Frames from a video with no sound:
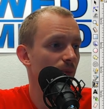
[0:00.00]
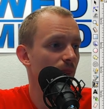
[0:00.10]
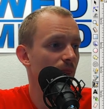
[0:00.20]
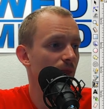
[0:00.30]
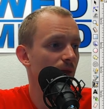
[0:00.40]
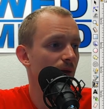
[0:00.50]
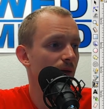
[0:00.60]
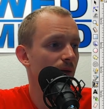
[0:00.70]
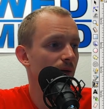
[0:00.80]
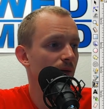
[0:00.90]

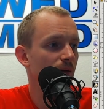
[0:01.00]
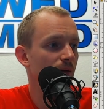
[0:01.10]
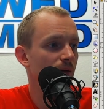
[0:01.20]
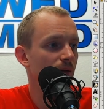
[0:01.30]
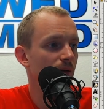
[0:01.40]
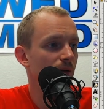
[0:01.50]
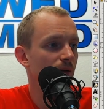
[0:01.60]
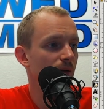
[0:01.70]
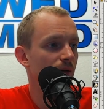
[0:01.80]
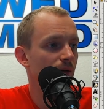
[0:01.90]

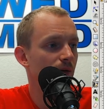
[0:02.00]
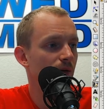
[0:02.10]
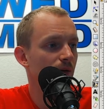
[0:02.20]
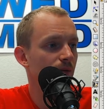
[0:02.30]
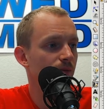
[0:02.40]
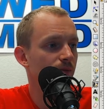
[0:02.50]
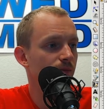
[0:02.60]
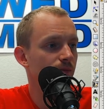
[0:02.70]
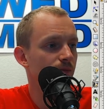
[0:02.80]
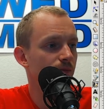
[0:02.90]

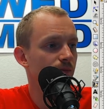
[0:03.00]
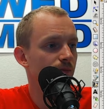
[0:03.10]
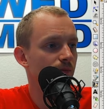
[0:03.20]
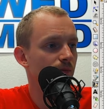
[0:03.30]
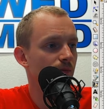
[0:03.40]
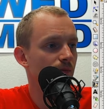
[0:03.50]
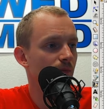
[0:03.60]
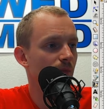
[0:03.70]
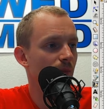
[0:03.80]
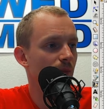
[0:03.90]

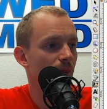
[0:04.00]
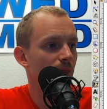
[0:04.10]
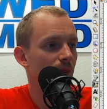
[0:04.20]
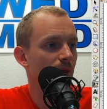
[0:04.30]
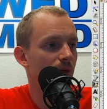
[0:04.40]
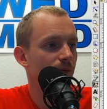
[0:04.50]
No one is speaking in this clip.